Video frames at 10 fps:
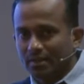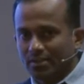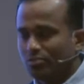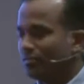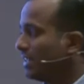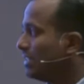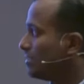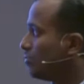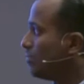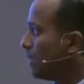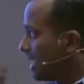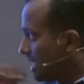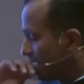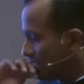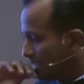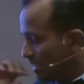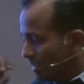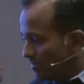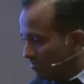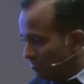So what this would mean is,
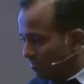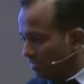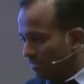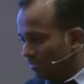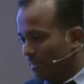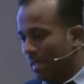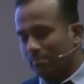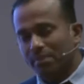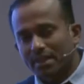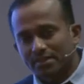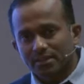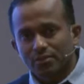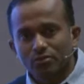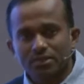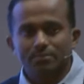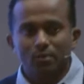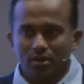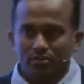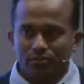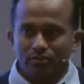from an application user's
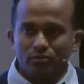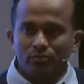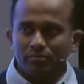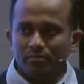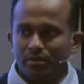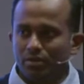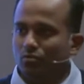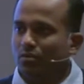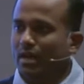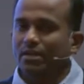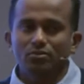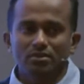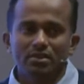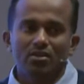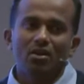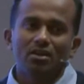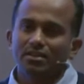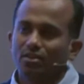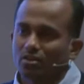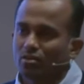point of view, you get to see all the
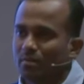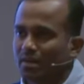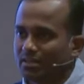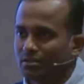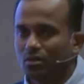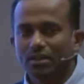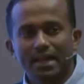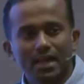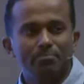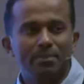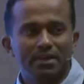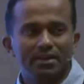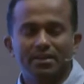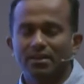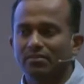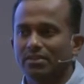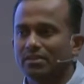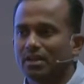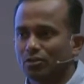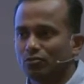documentation, all the help material with
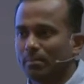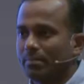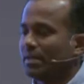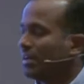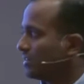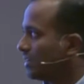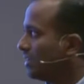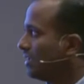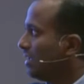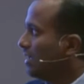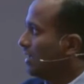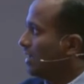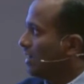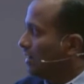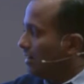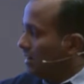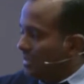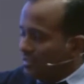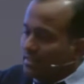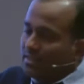regard to application in
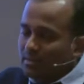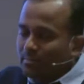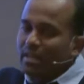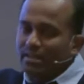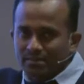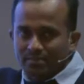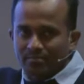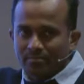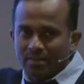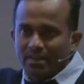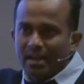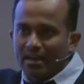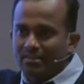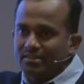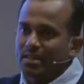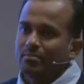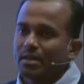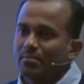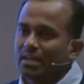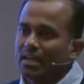a single place. And at the same
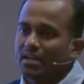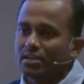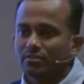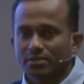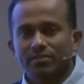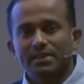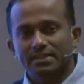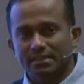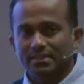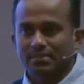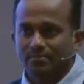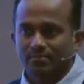time, they can request features.